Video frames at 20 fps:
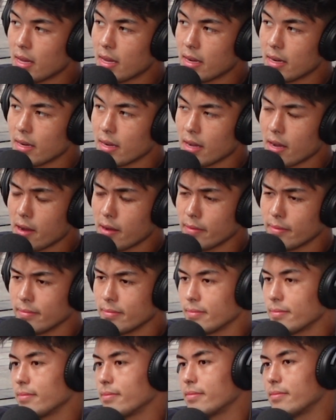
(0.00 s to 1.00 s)
And
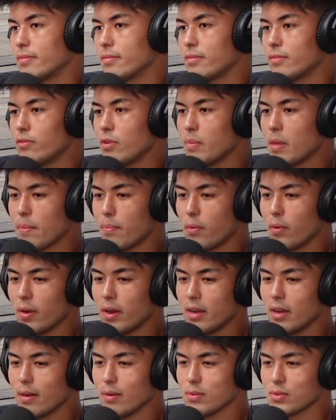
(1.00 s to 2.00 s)
from that
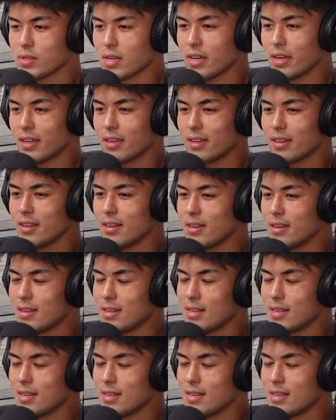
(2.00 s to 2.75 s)
point, I was like,